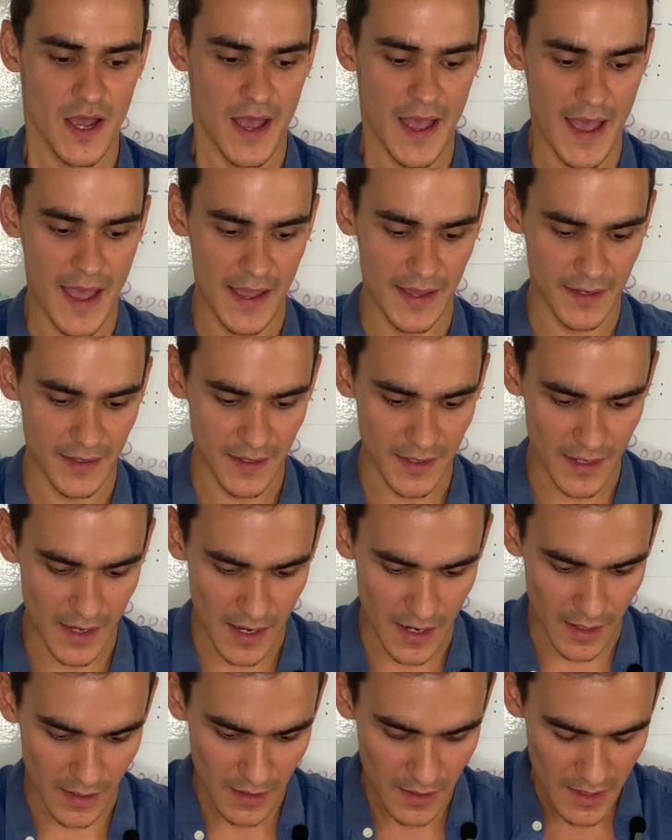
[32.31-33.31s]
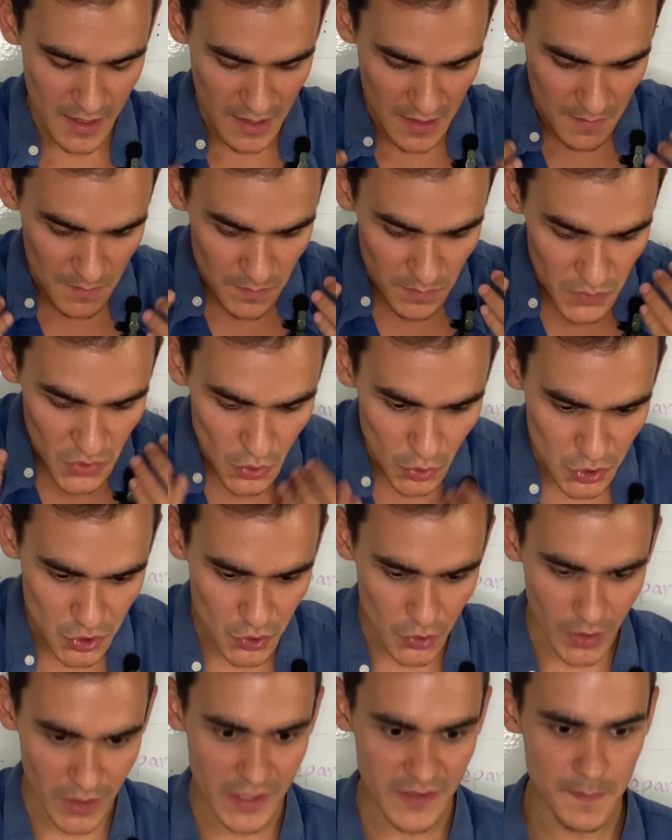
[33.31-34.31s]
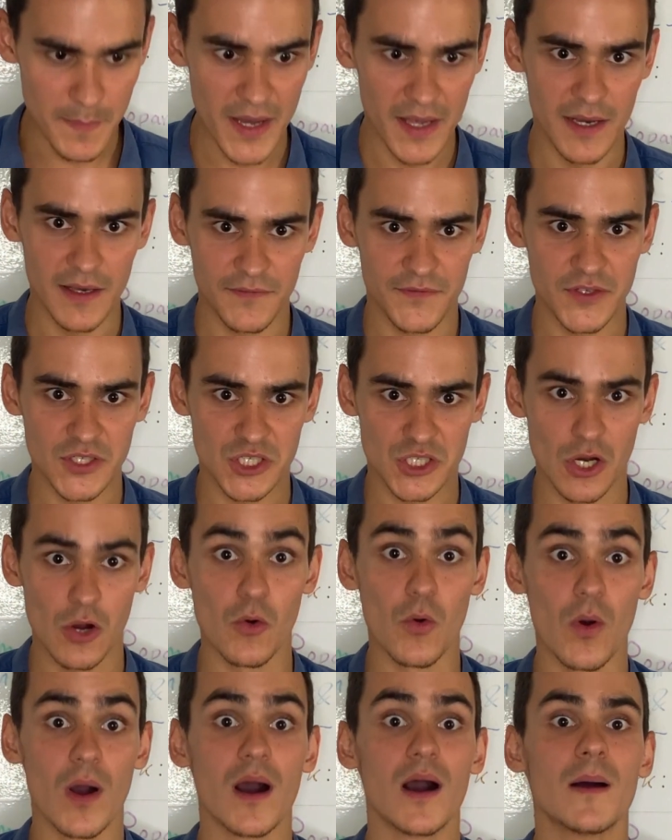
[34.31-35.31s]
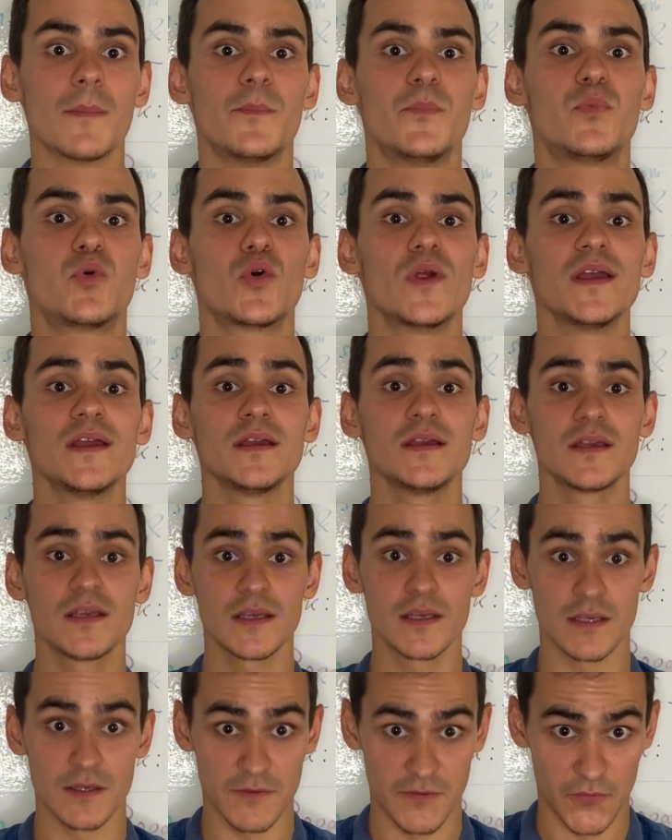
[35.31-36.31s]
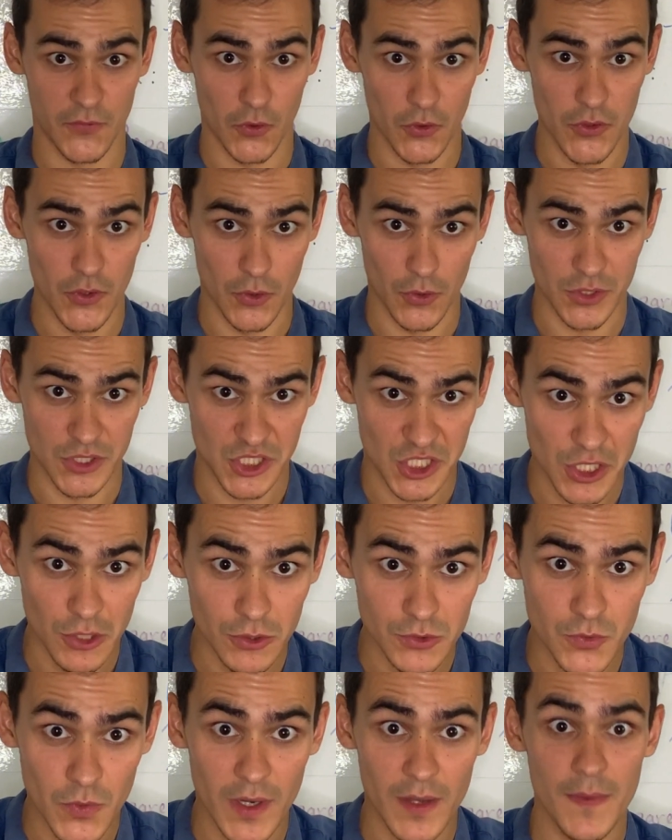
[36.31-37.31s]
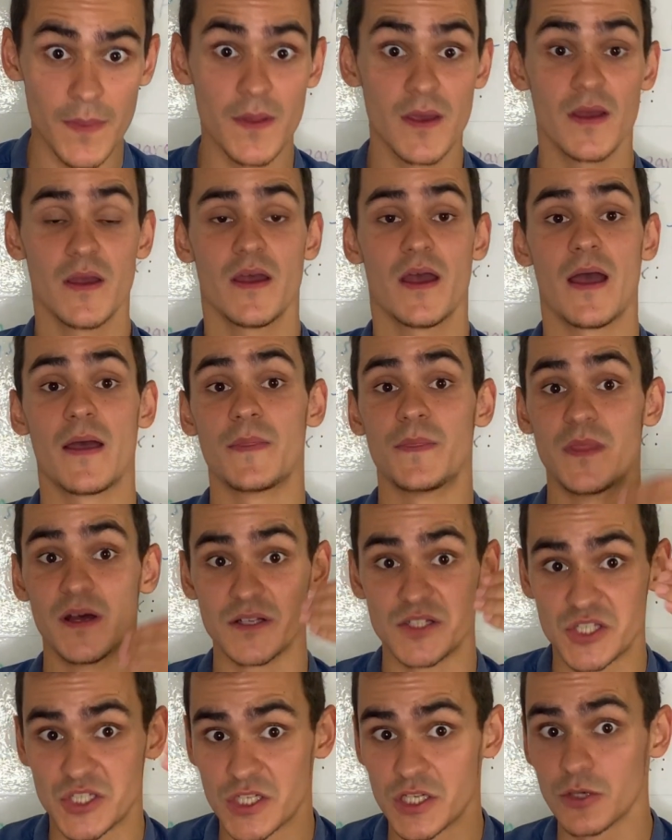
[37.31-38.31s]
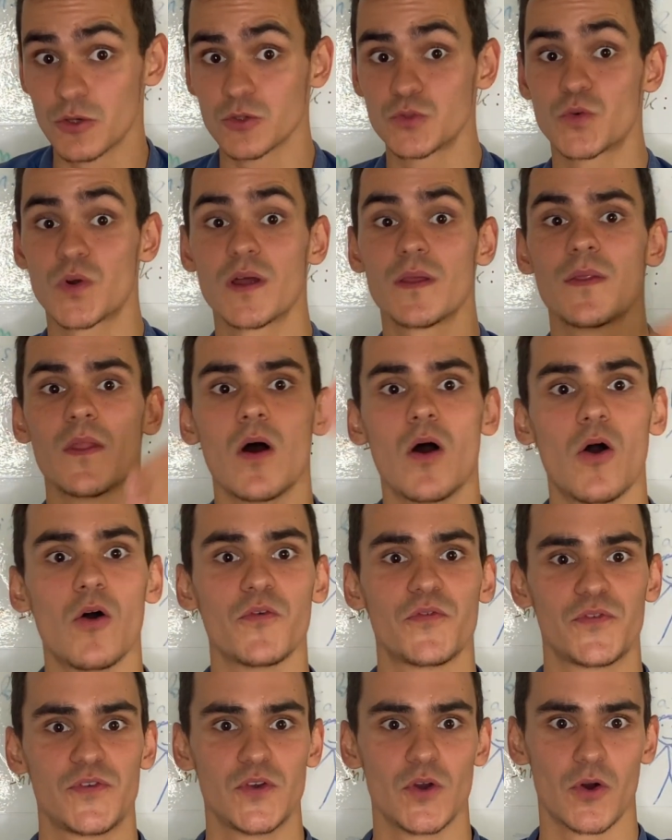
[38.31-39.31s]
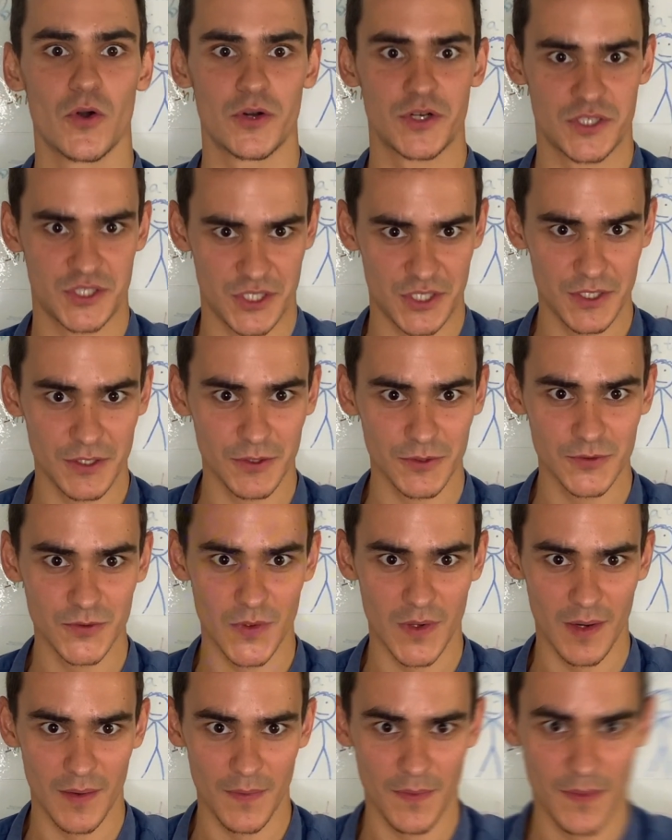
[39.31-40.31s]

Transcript: and mutually beneficial upbringing for your children and the children of your children.